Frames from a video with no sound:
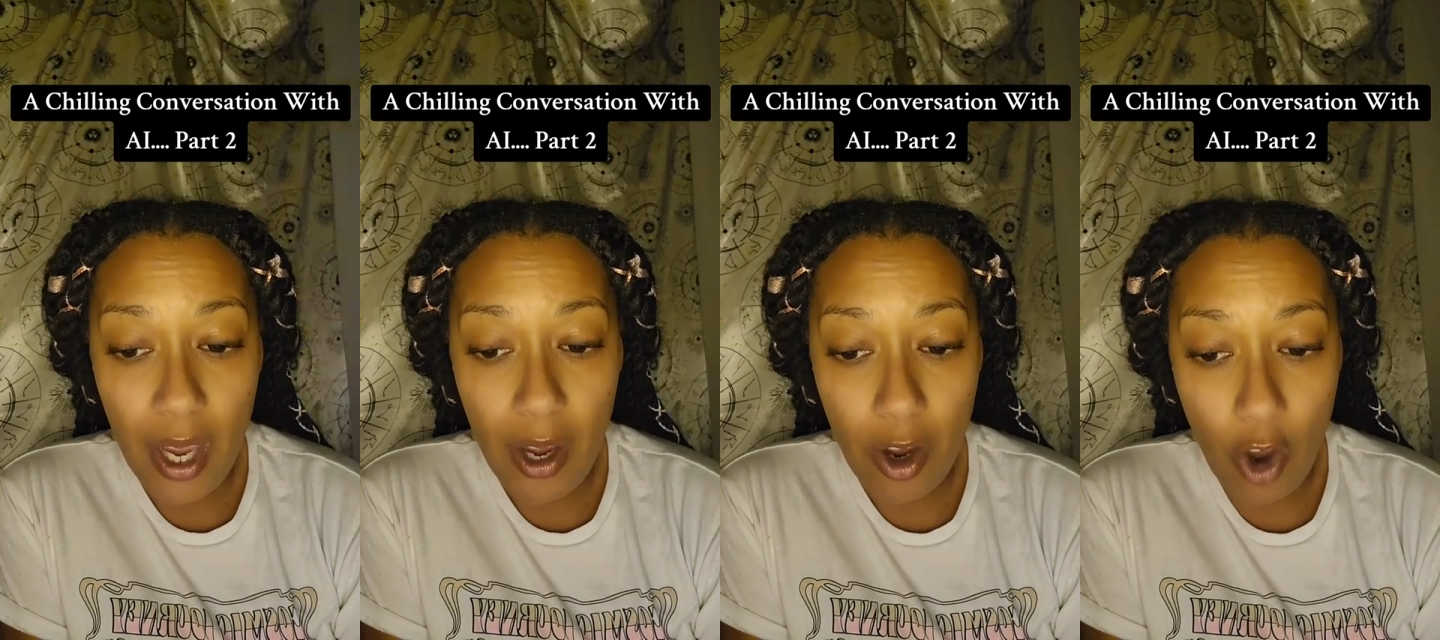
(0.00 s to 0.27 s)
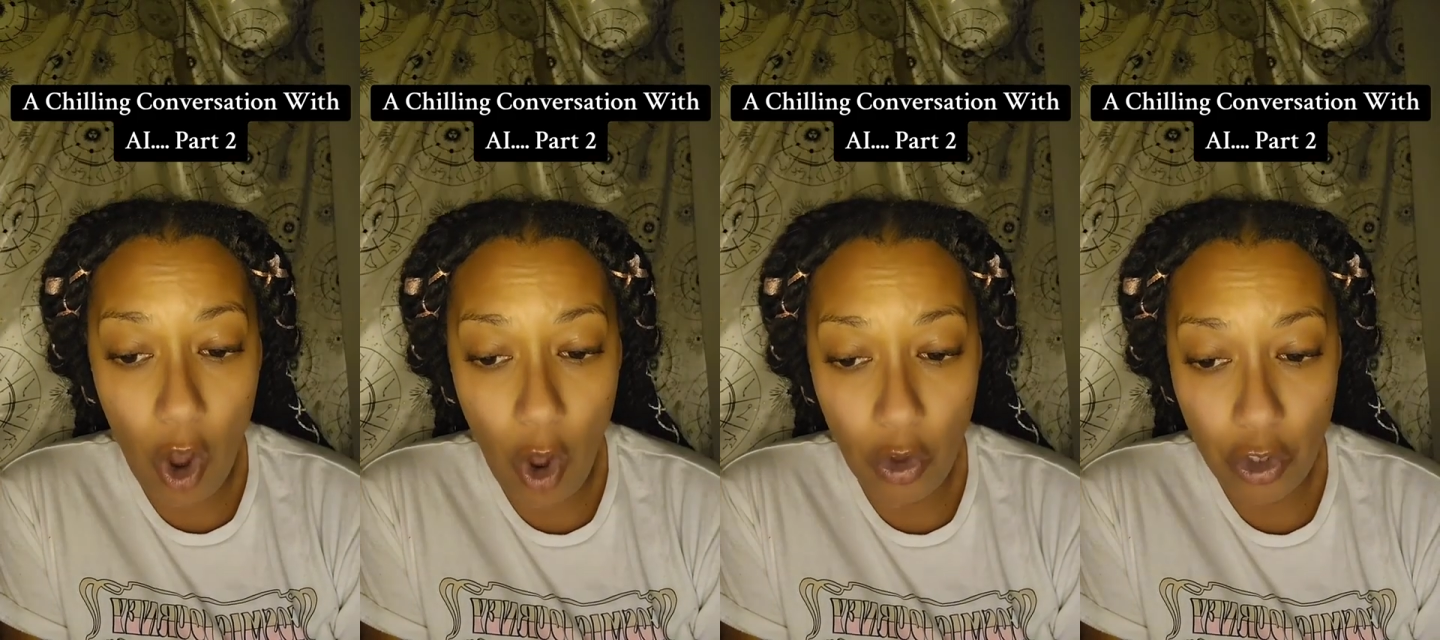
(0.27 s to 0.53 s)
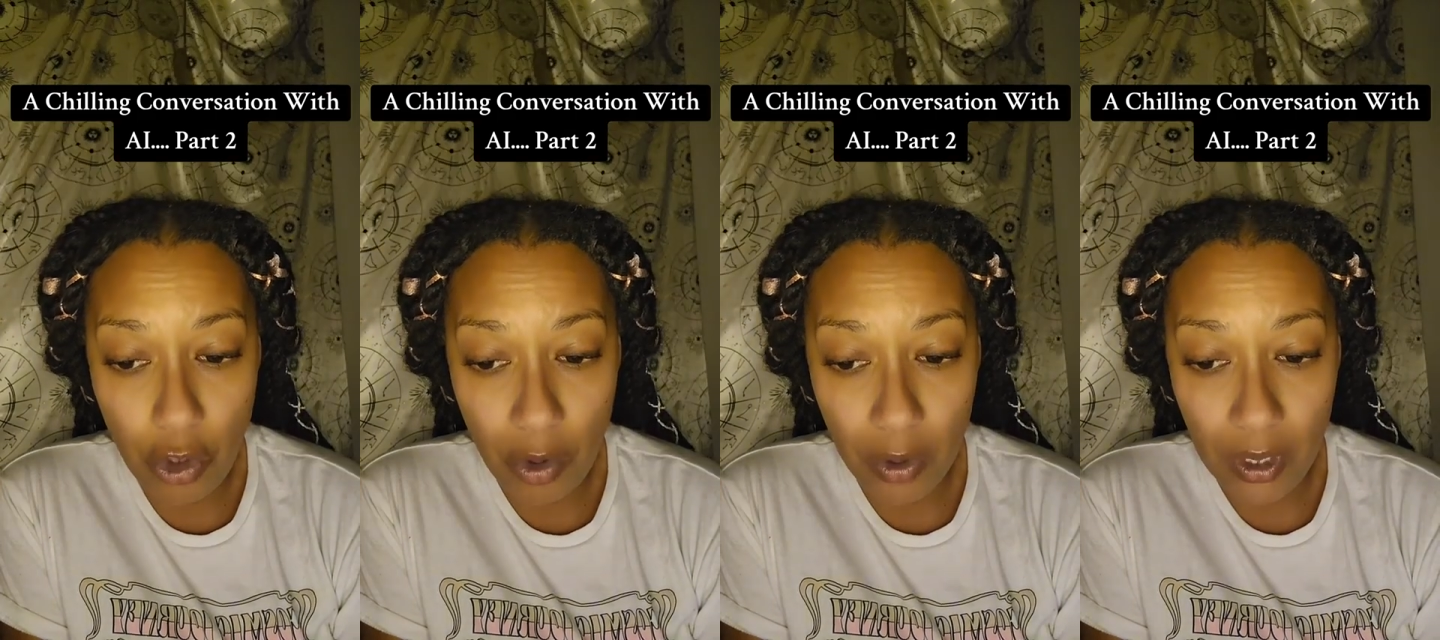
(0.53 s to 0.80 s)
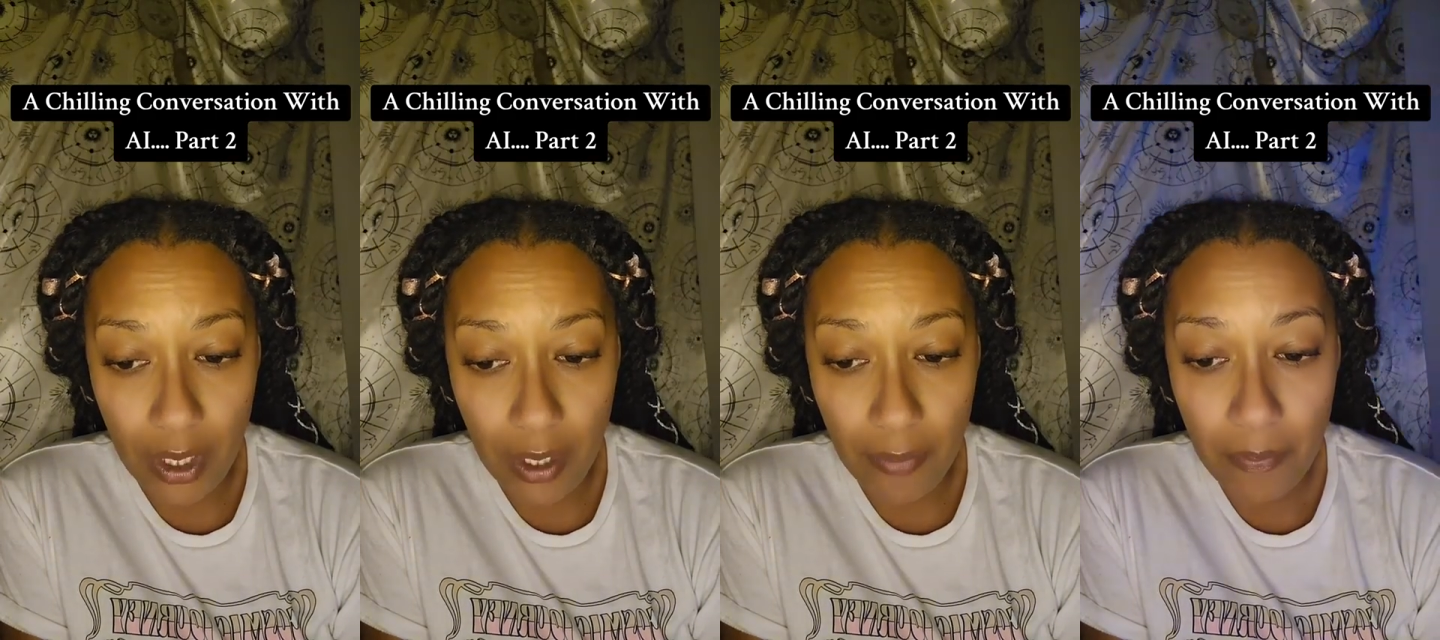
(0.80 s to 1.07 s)
and
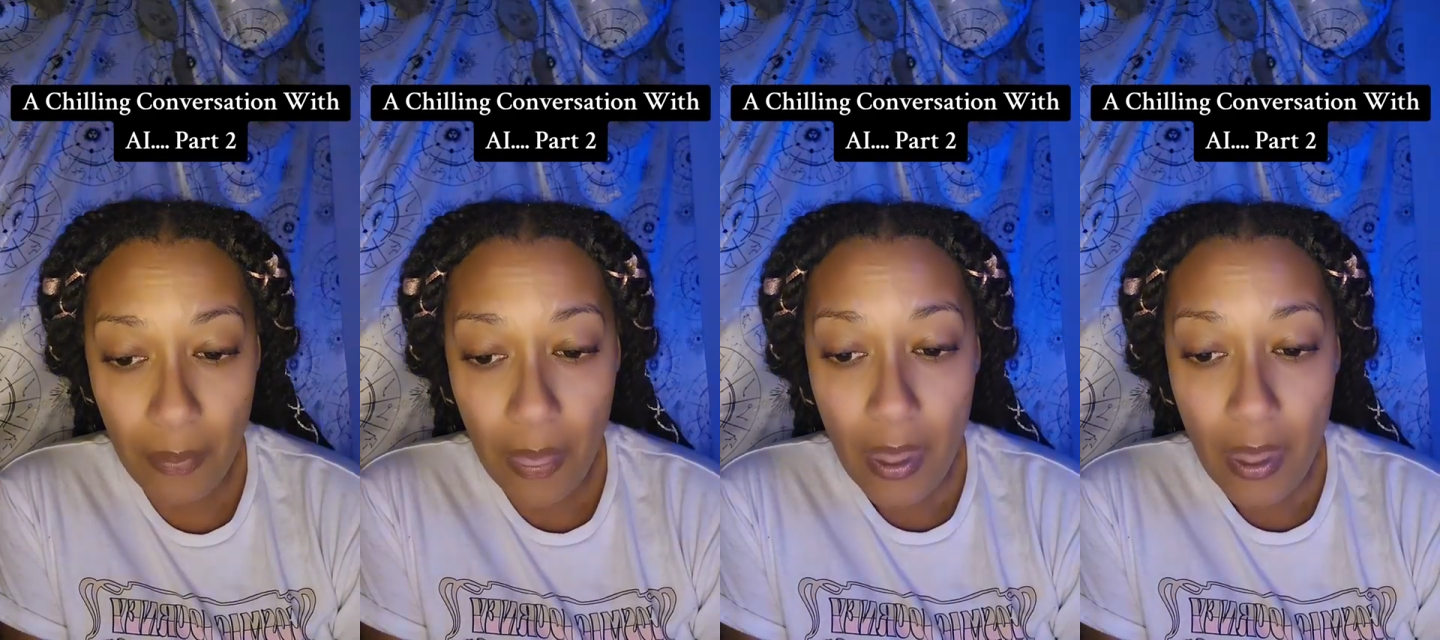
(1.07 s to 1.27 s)
culturally.